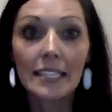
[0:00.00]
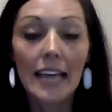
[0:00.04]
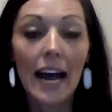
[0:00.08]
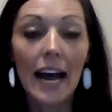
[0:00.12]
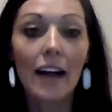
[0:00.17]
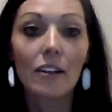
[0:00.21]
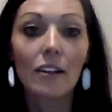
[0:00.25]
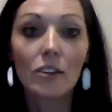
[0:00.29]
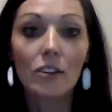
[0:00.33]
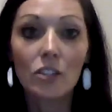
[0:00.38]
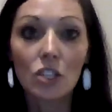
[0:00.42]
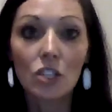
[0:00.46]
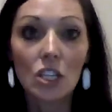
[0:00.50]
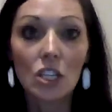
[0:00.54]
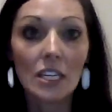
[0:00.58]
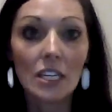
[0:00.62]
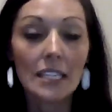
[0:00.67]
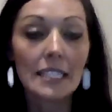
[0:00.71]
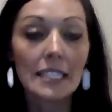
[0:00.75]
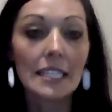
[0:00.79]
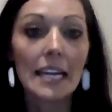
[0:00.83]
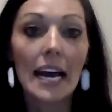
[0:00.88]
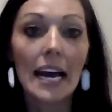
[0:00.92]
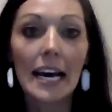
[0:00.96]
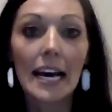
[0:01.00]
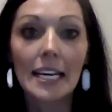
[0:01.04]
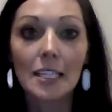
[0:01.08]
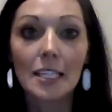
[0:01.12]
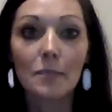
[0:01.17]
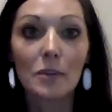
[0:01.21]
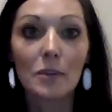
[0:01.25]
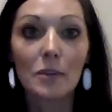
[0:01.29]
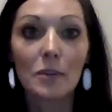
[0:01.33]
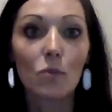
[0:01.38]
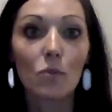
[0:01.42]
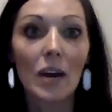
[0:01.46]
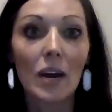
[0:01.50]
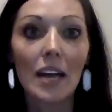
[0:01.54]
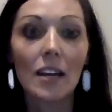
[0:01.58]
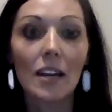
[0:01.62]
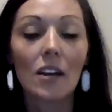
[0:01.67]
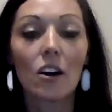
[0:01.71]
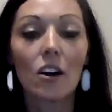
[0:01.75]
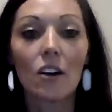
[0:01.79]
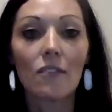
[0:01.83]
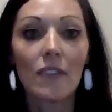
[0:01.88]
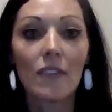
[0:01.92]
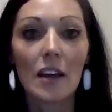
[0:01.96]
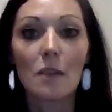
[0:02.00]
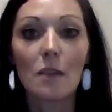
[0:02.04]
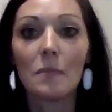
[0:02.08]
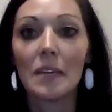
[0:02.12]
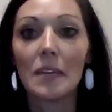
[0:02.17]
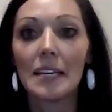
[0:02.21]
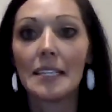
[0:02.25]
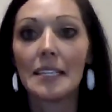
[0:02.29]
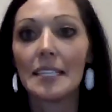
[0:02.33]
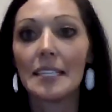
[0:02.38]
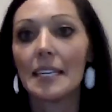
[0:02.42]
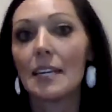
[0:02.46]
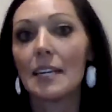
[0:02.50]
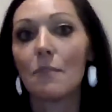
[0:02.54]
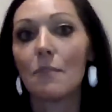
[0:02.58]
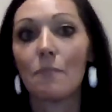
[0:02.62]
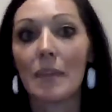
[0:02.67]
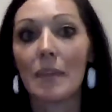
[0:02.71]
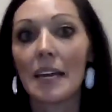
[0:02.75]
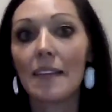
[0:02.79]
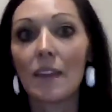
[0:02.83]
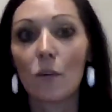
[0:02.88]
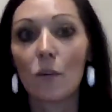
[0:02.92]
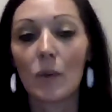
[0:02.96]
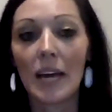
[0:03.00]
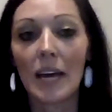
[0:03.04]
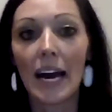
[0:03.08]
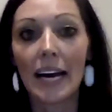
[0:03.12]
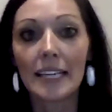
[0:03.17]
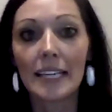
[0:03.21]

allergies and asthma ran in our family didn't mean that we had